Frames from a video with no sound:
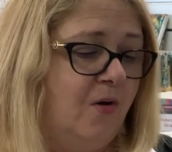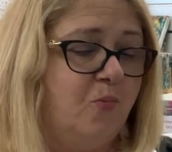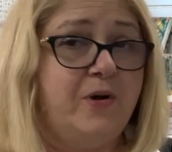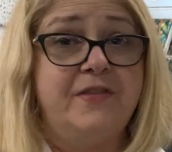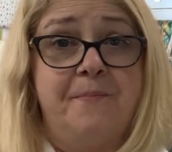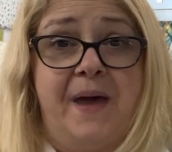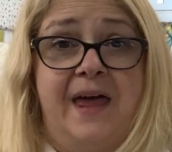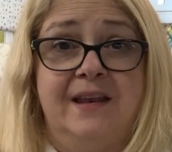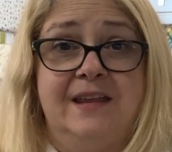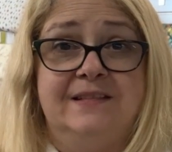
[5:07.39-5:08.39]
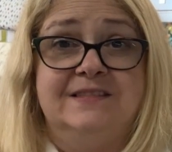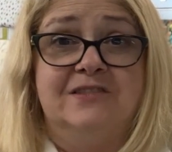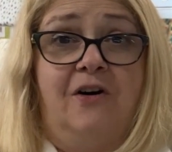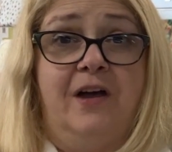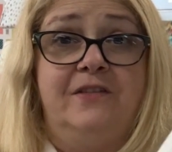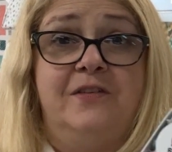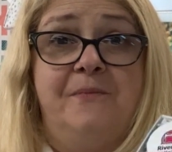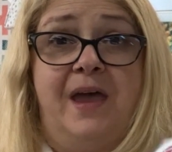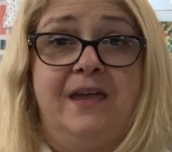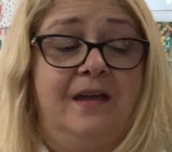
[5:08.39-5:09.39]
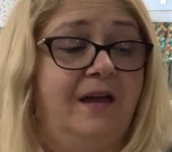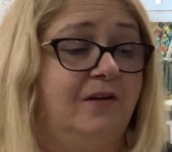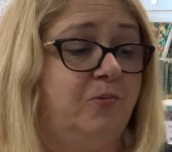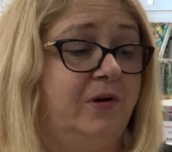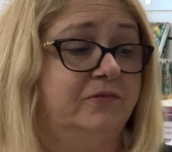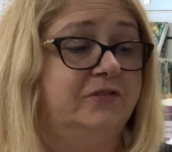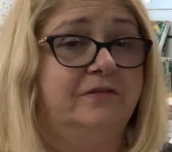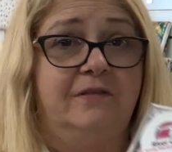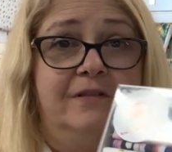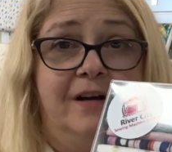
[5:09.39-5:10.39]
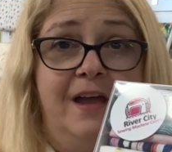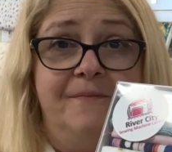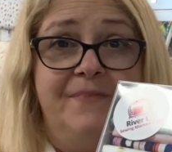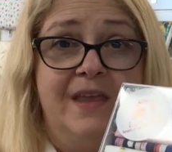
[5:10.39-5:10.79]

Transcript: with a pattern inside to make a quilt, all right?